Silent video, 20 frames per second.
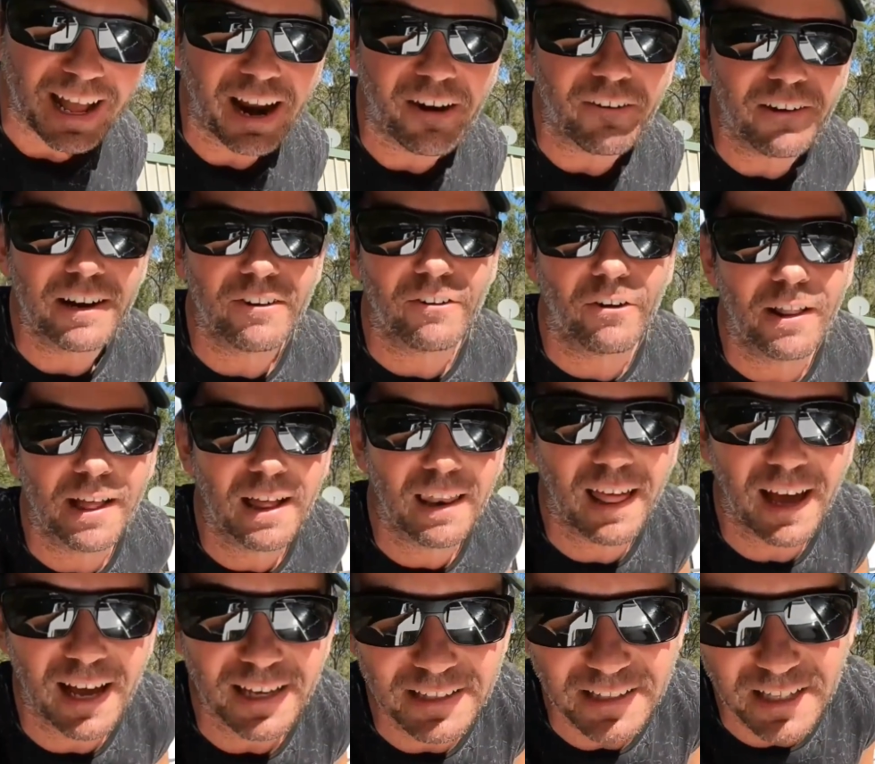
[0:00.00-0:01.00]
a Harrier on our
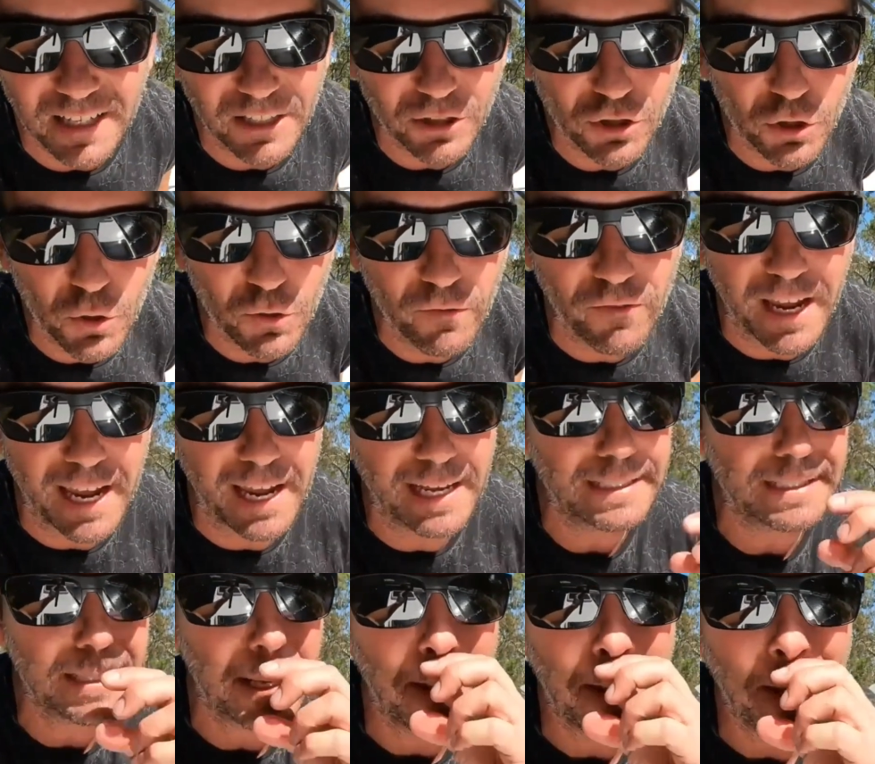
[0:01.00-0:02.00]
last 2
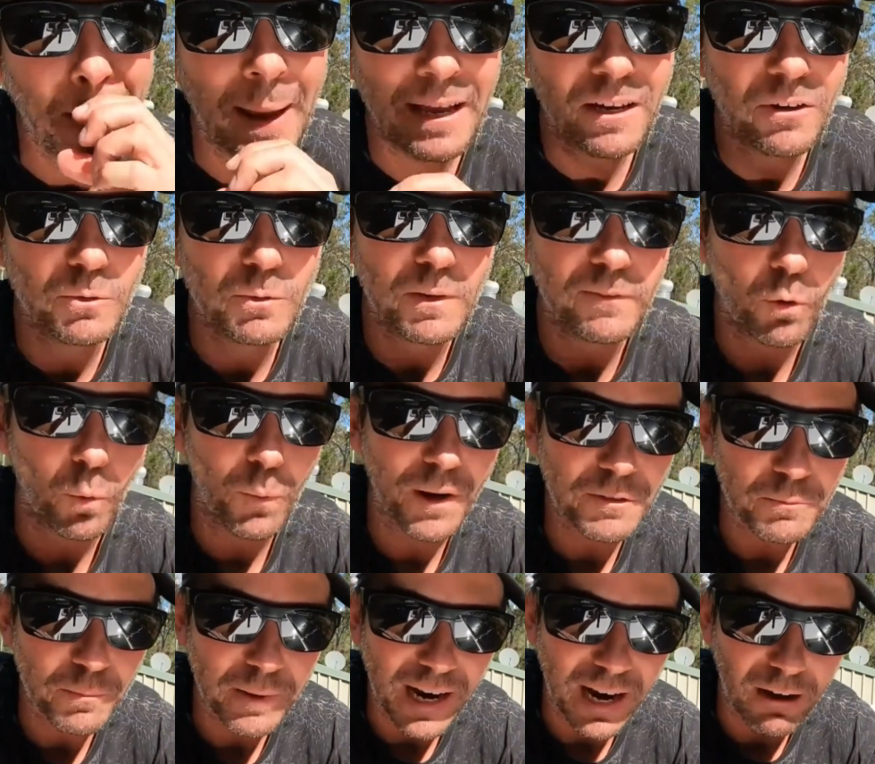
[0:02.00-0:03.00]
vans because we've
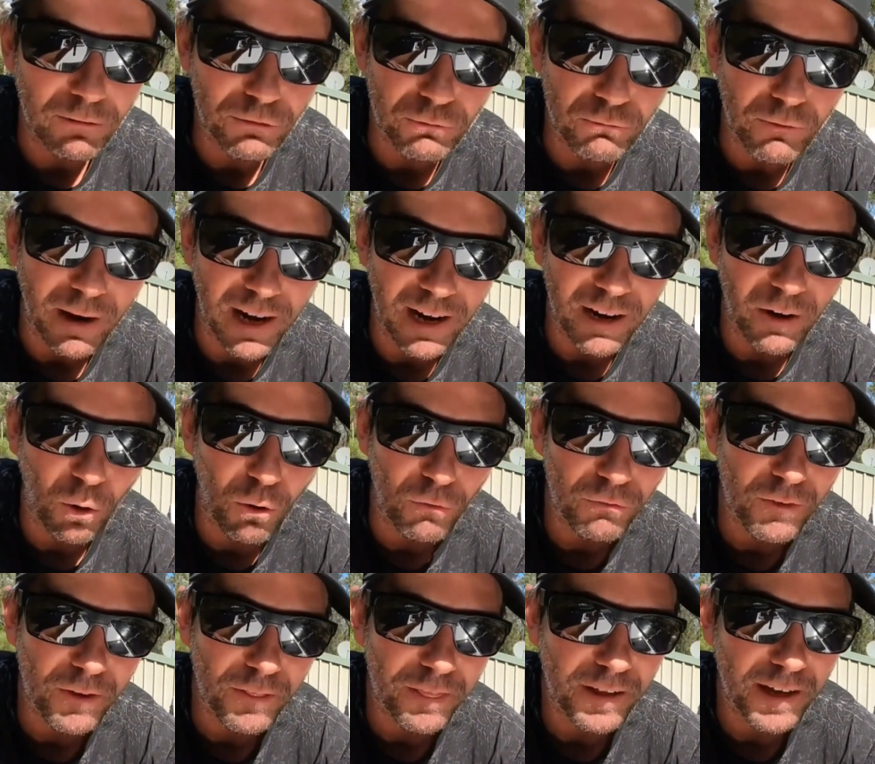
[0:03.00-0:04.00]
always been able to run it
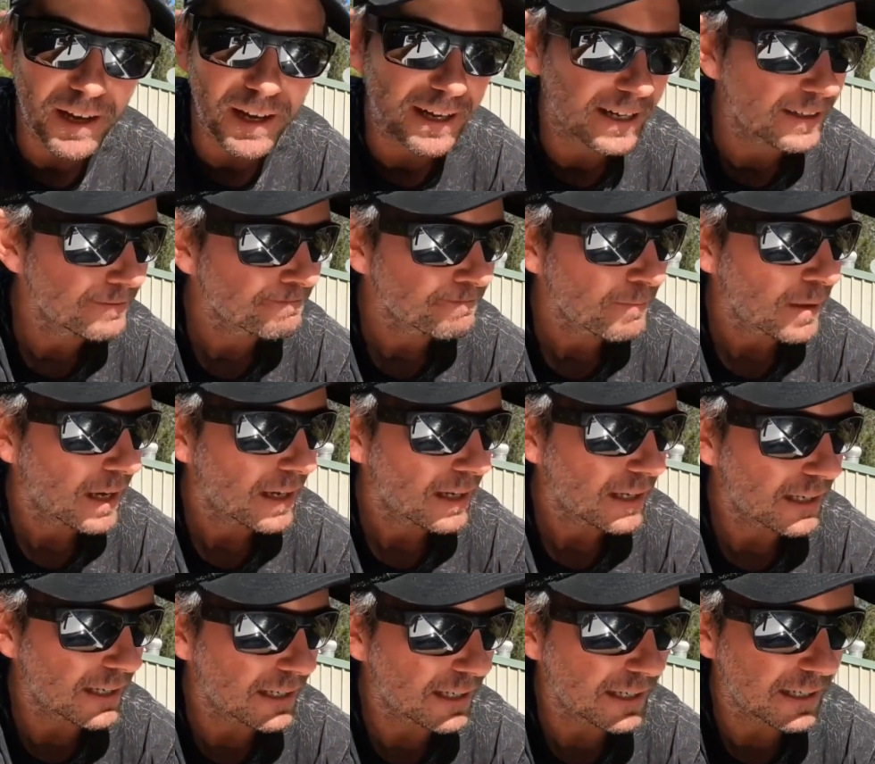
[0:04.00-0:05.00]
off the
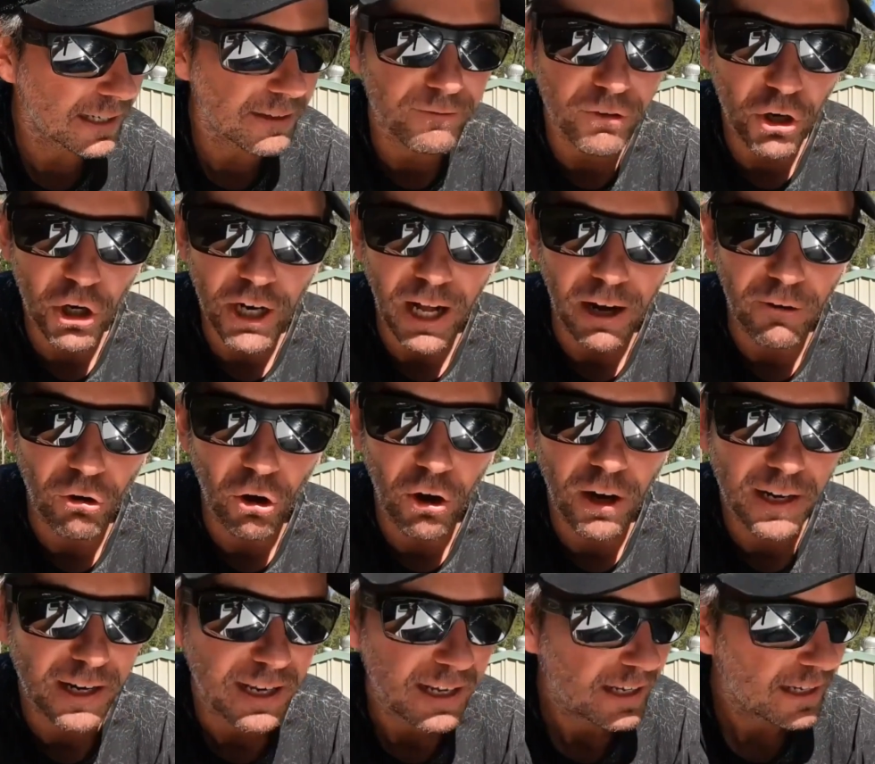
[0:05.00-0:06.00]
inverter,
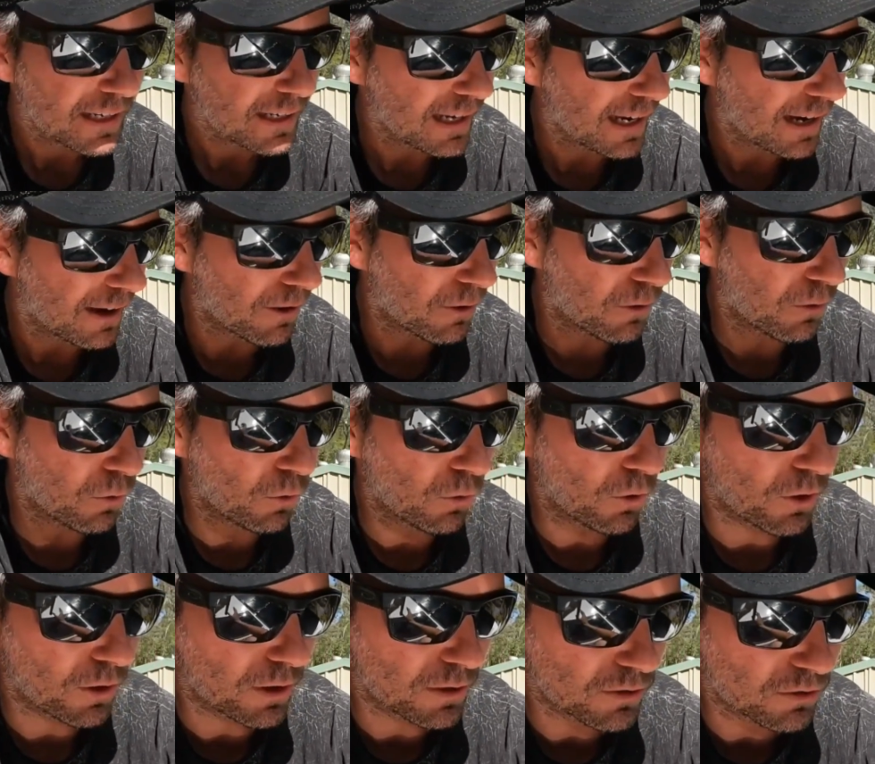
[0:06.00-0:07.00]
right? Now,
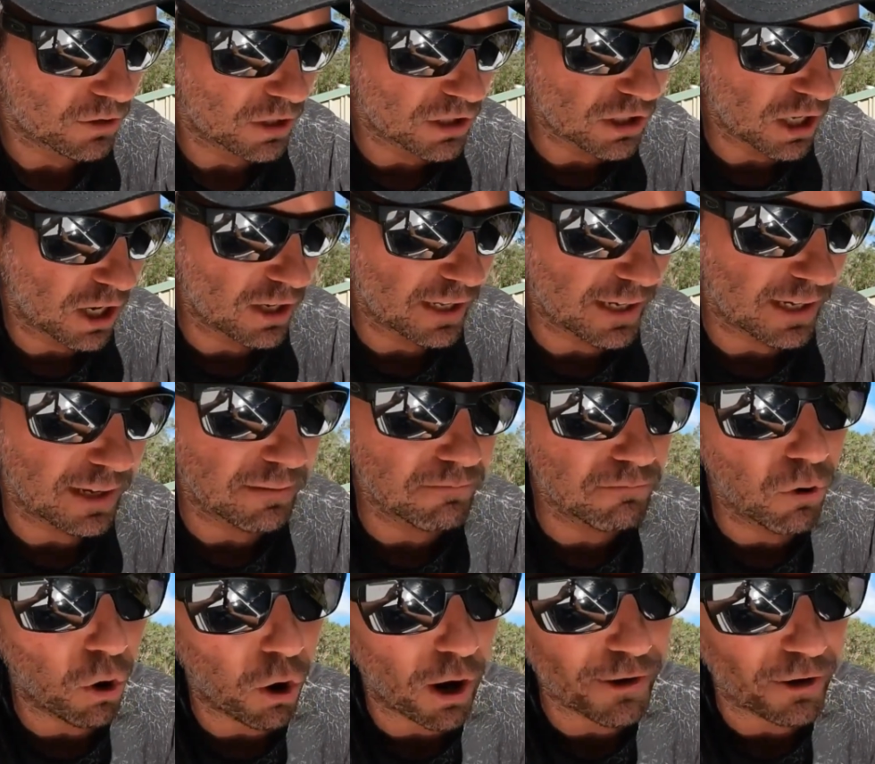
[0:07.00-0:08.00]
there's only,
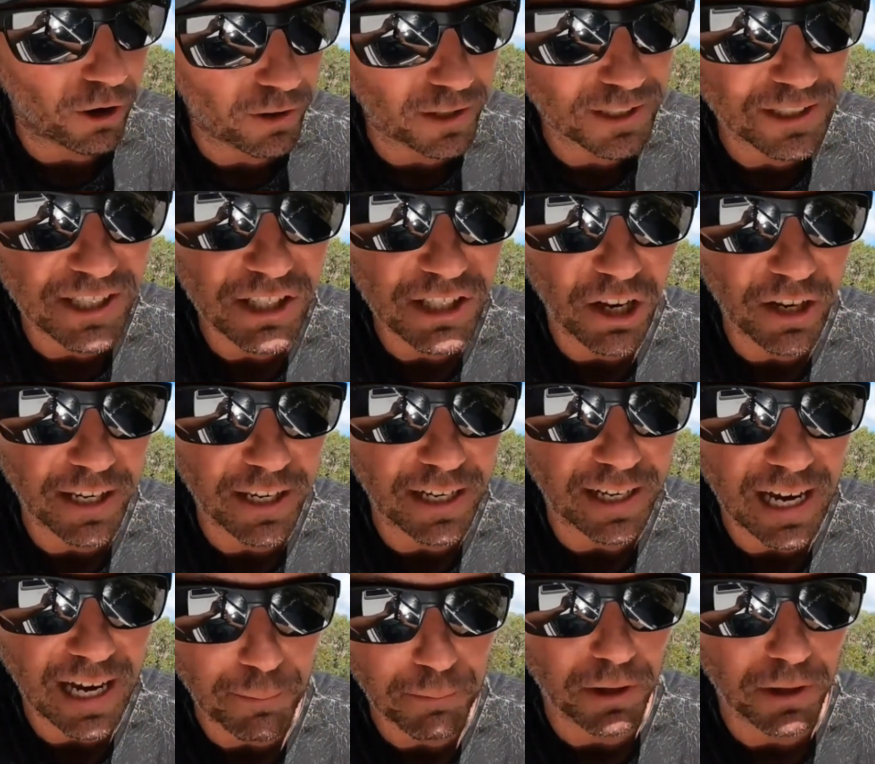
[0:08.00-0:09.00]
in my knowledge, there's
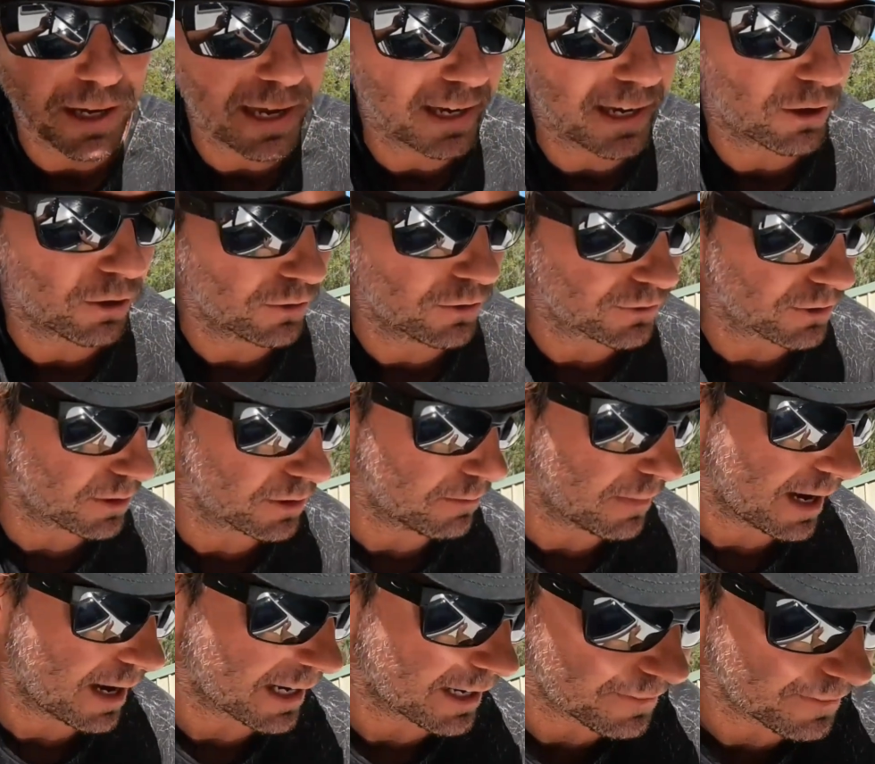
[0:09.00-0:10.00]
only a couple of air cons on
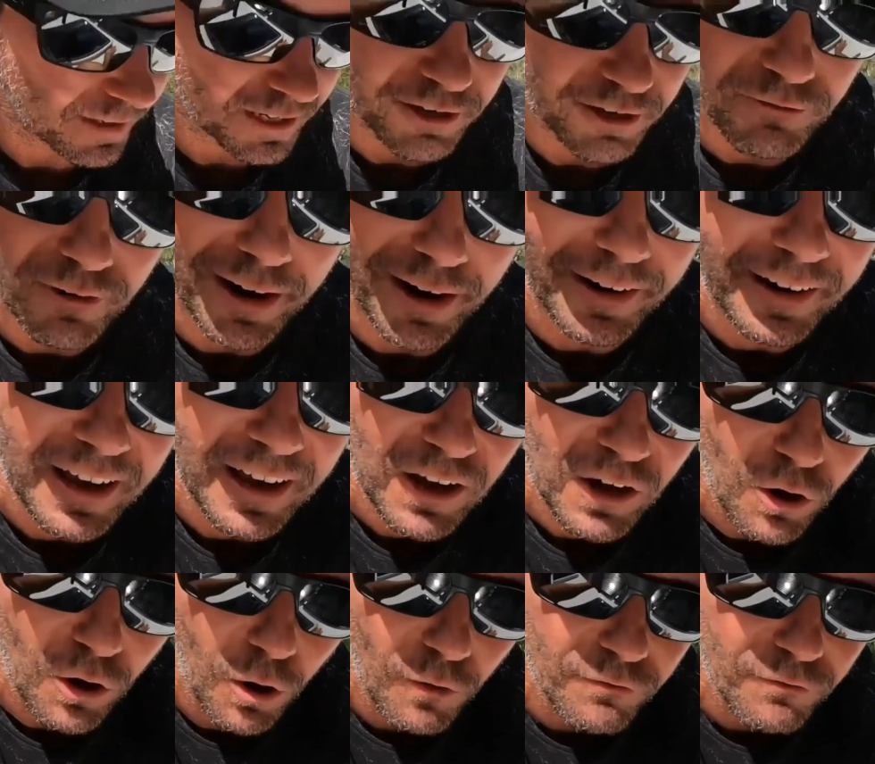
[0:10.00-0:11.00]
the market that can run
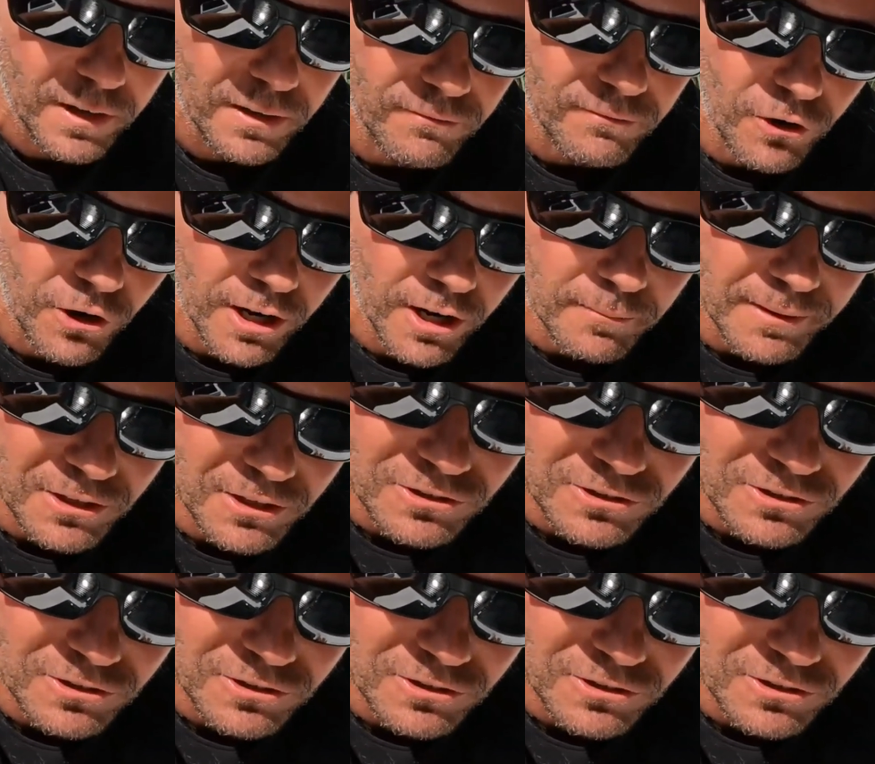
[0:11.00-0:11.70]
off an inverter